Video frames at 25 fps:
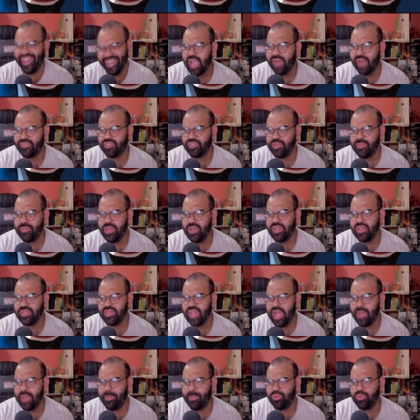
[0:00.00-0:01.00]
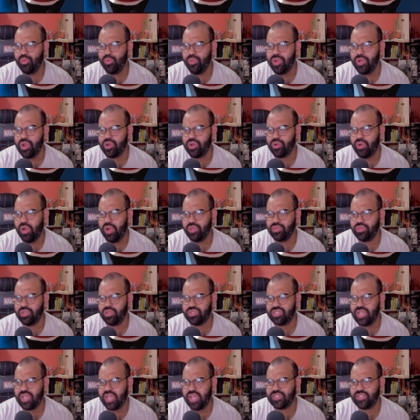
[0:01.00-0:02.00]
After meeting that blue weirdo on the
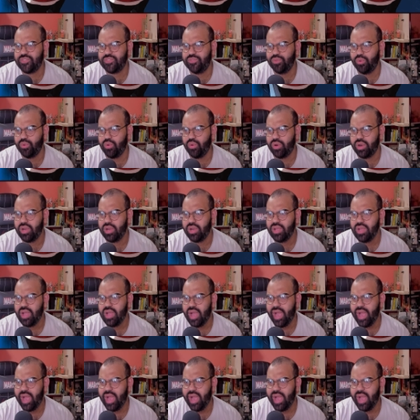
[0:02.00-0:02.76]
test floor,